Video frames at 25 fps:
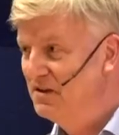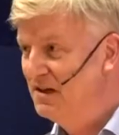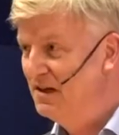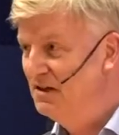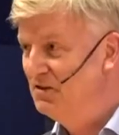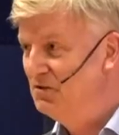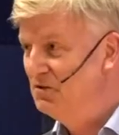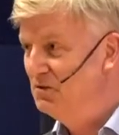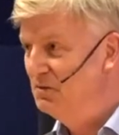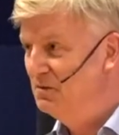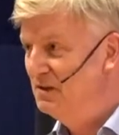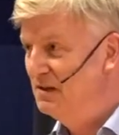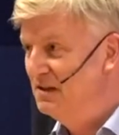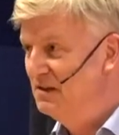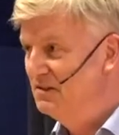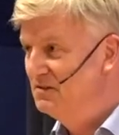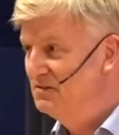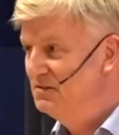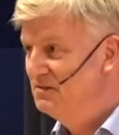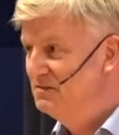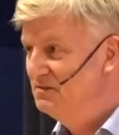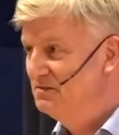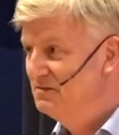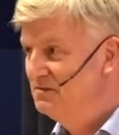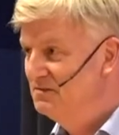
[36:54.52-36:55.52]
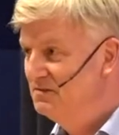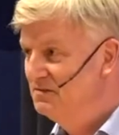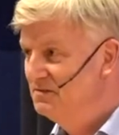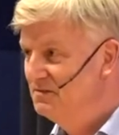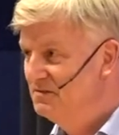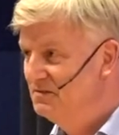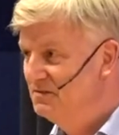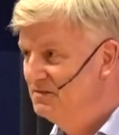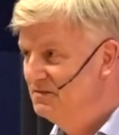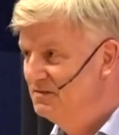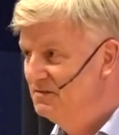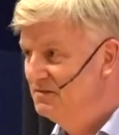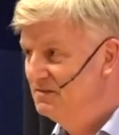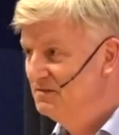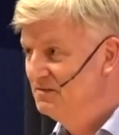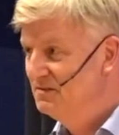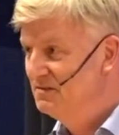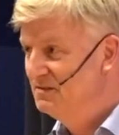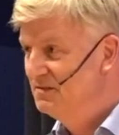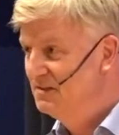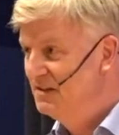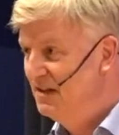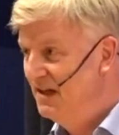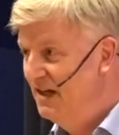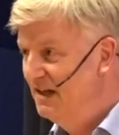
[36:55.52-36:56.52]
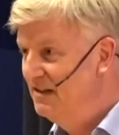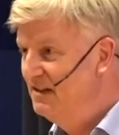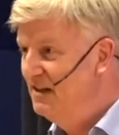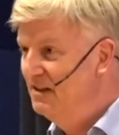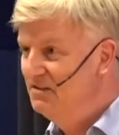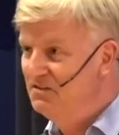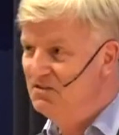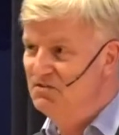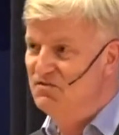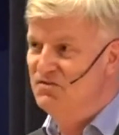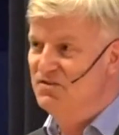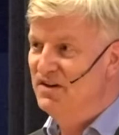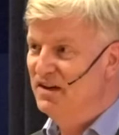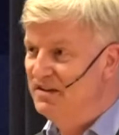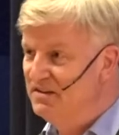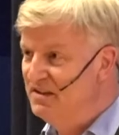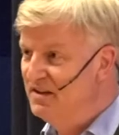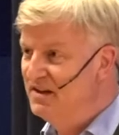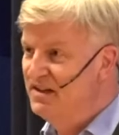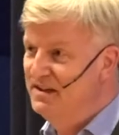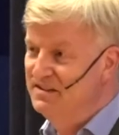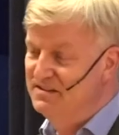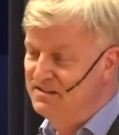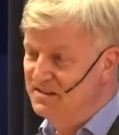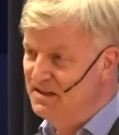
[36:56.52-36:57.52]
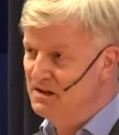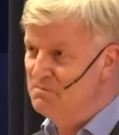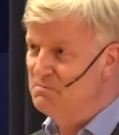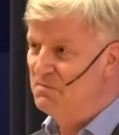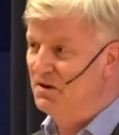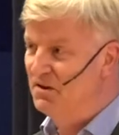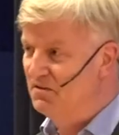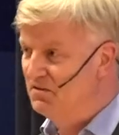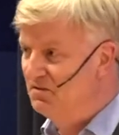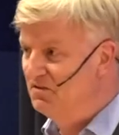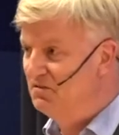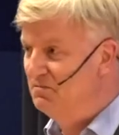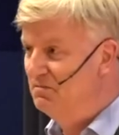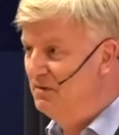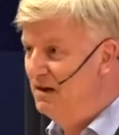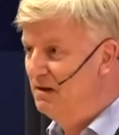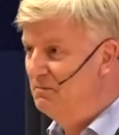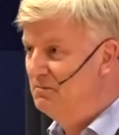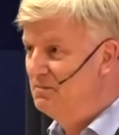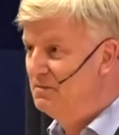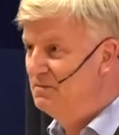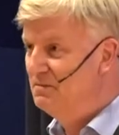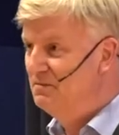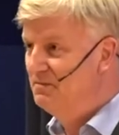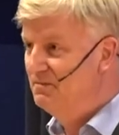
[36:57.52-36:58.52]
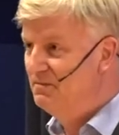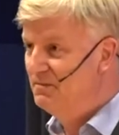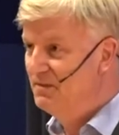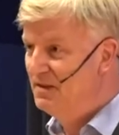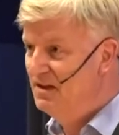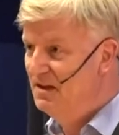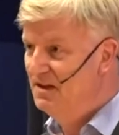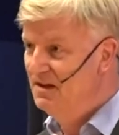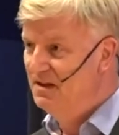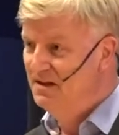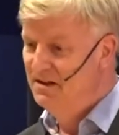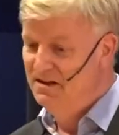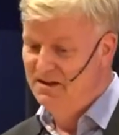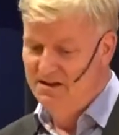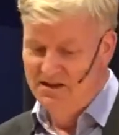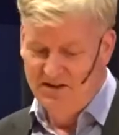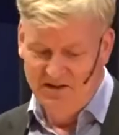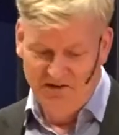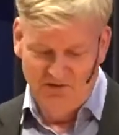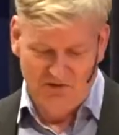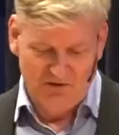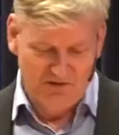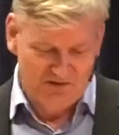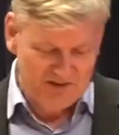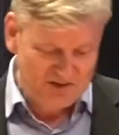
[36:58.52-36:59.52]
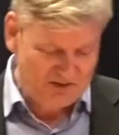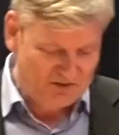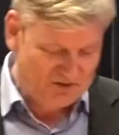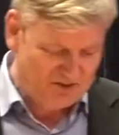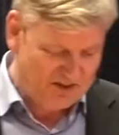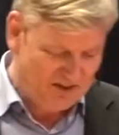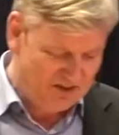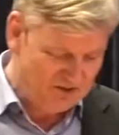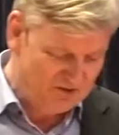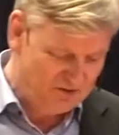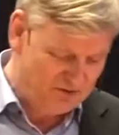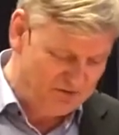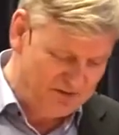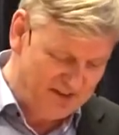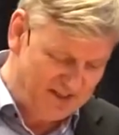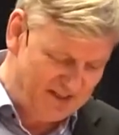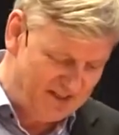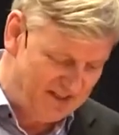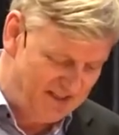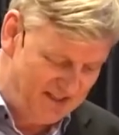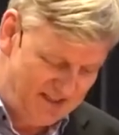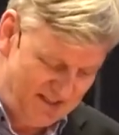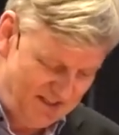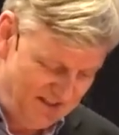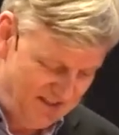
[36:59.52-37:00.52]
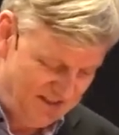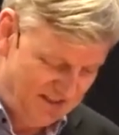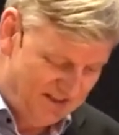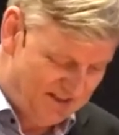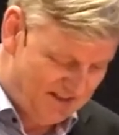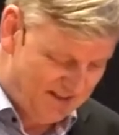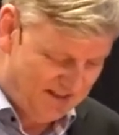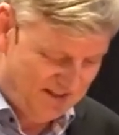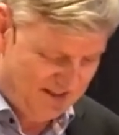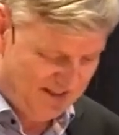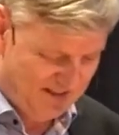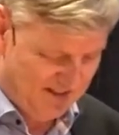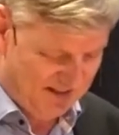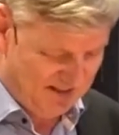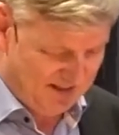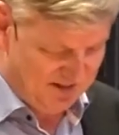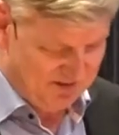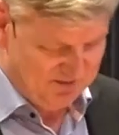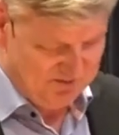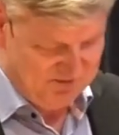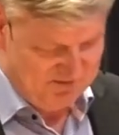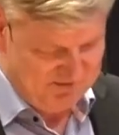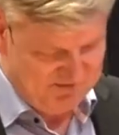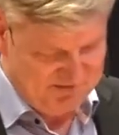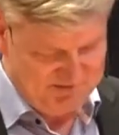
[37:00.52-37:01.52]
you can do with it. And that is generating a process map. So this sounds very uh,